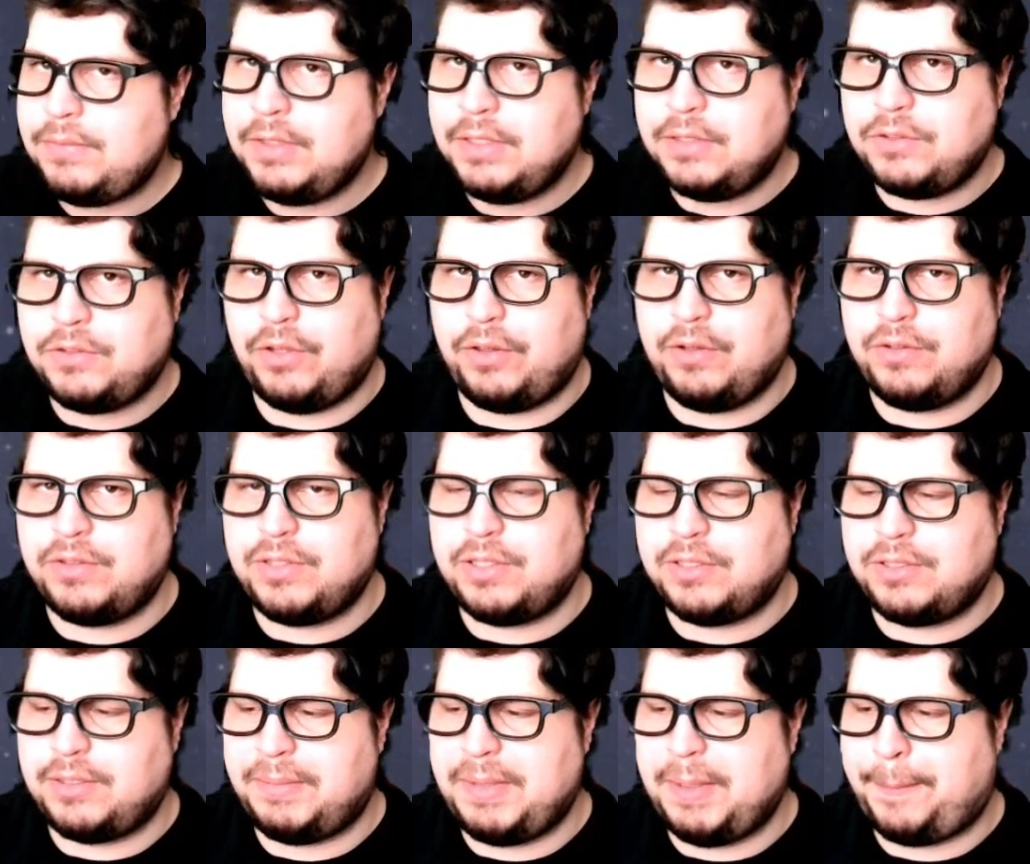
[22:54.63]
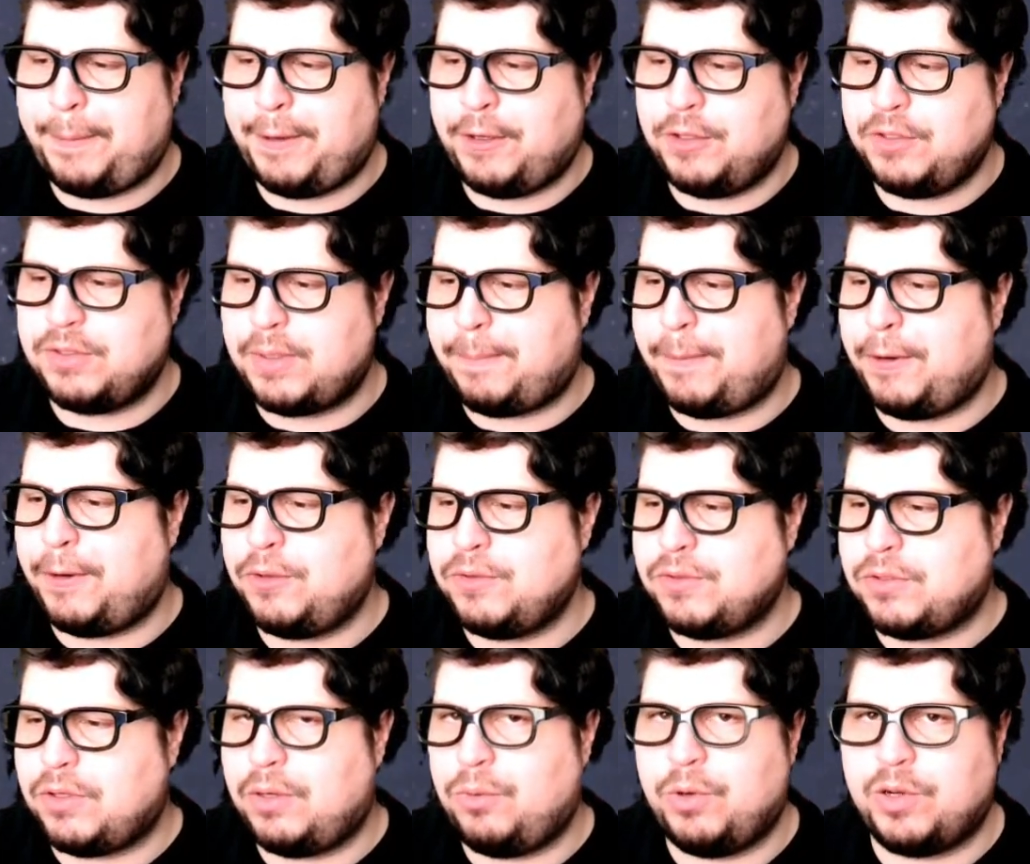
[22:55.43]
So those are some of the pros. The
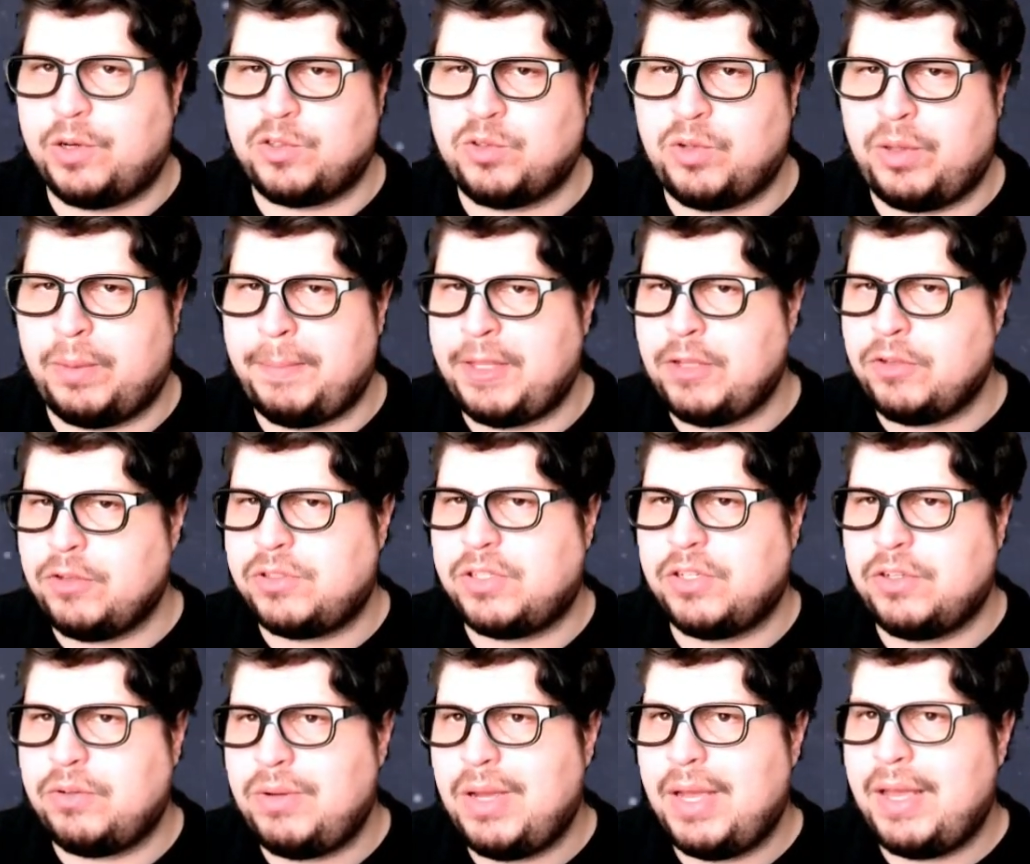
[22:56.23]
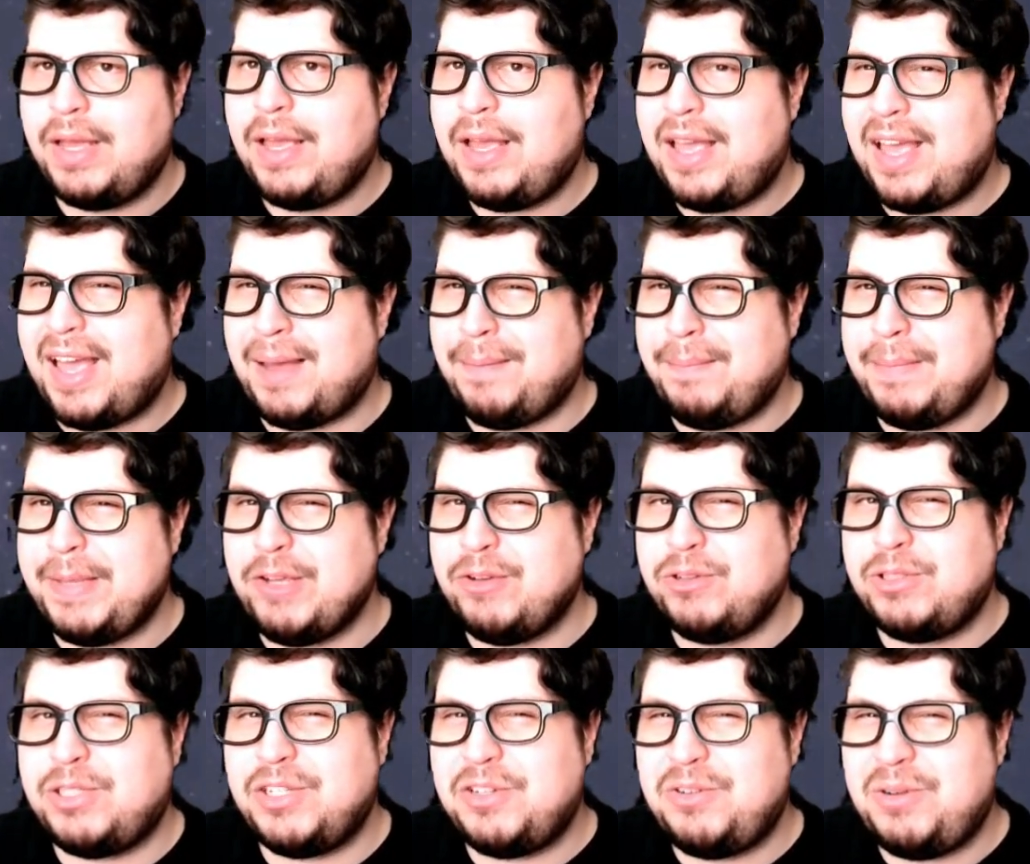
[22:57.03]
pros are it works with Mewtwo. And
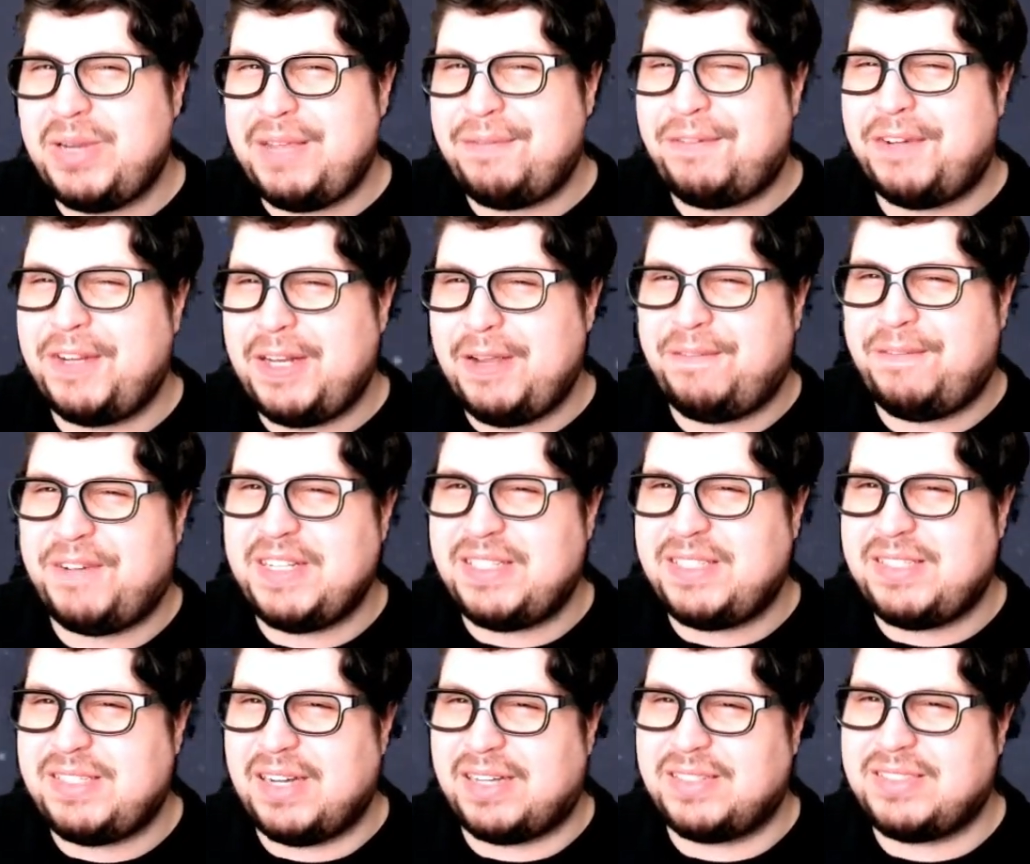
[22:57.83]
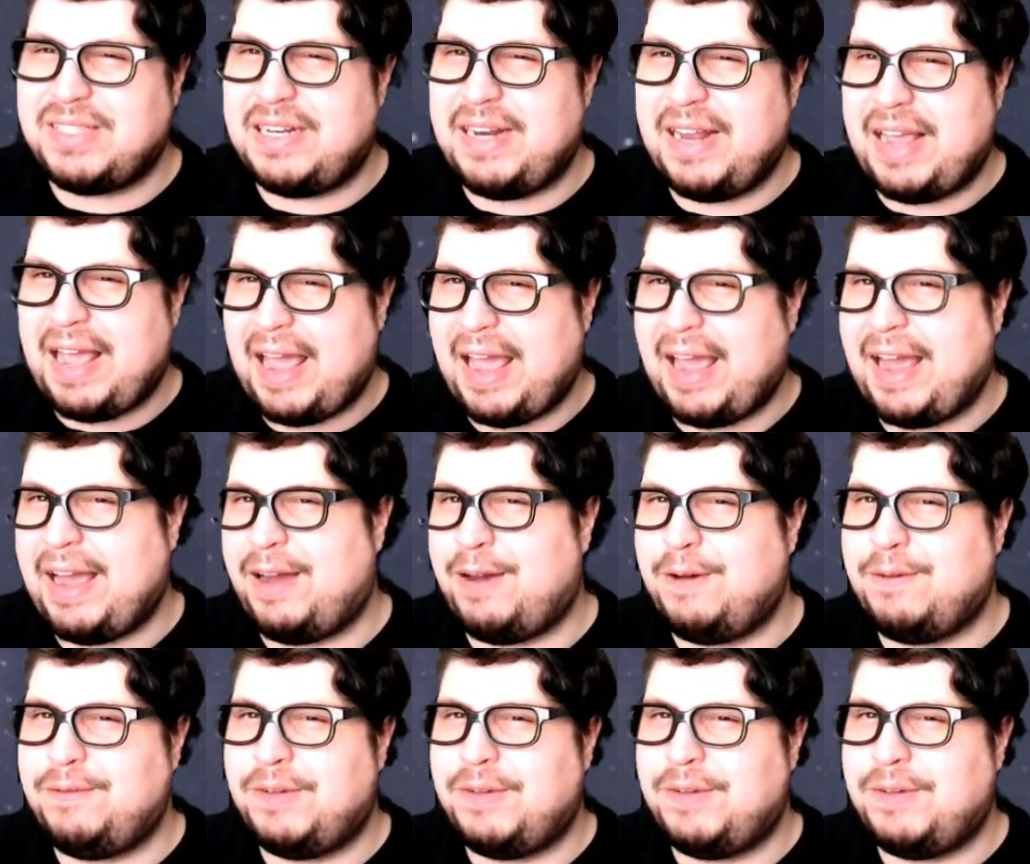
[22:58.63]
Mewtwo, even if it doesn't have